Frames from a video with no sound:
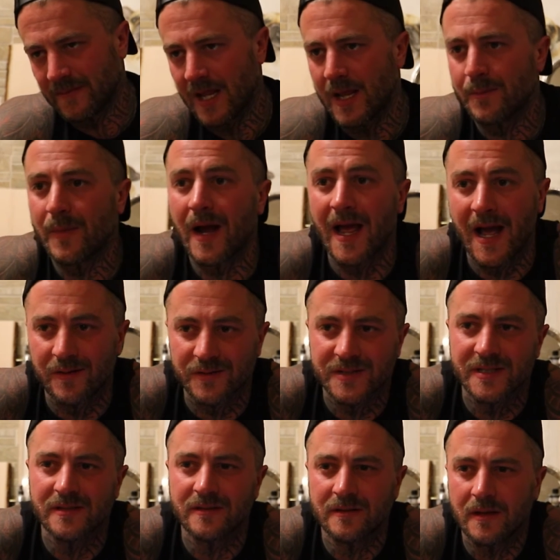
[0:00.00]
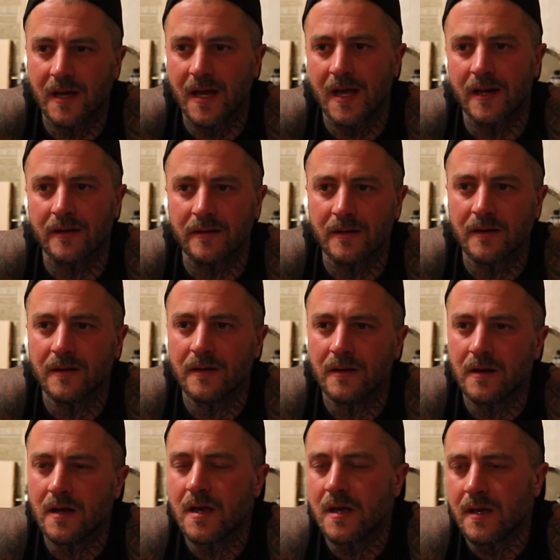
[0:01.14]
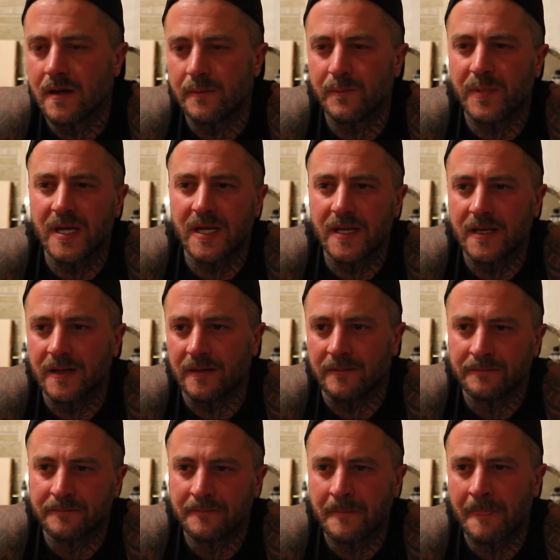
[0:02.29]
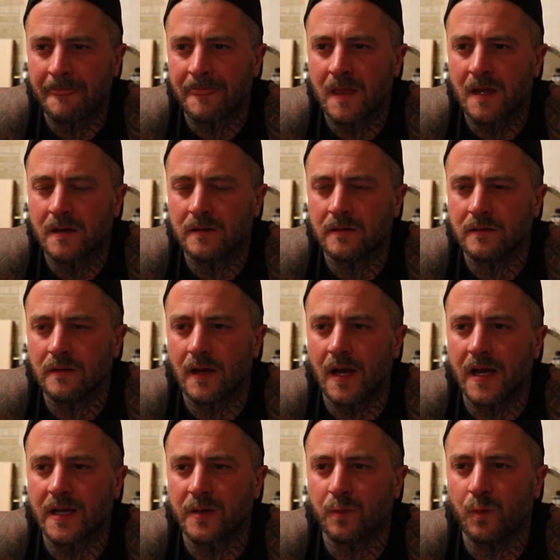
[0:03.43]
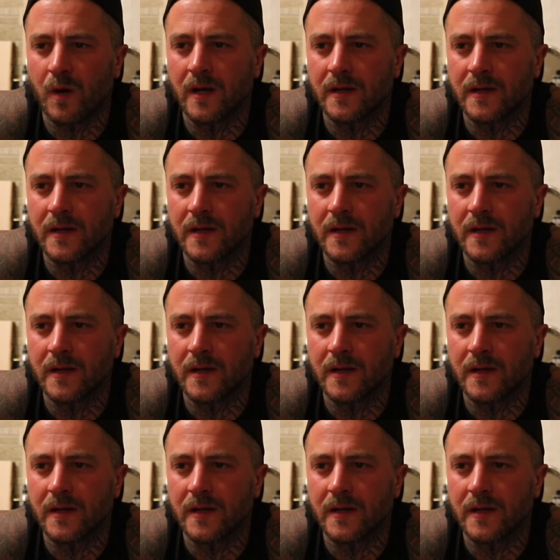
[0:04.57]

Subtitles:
in my house and be like what